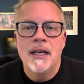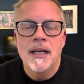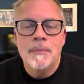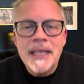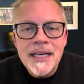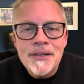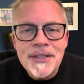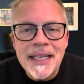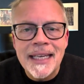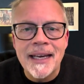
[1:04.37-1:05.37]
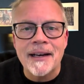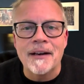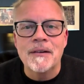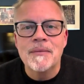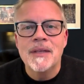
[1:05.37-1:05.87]
But here's the kicker.
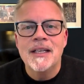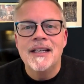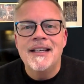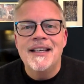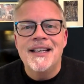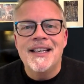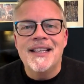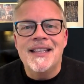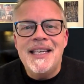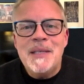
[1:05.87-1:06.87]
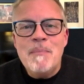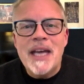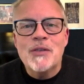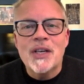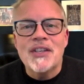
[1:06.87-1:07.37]
These
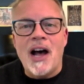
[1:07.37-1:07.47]
metrics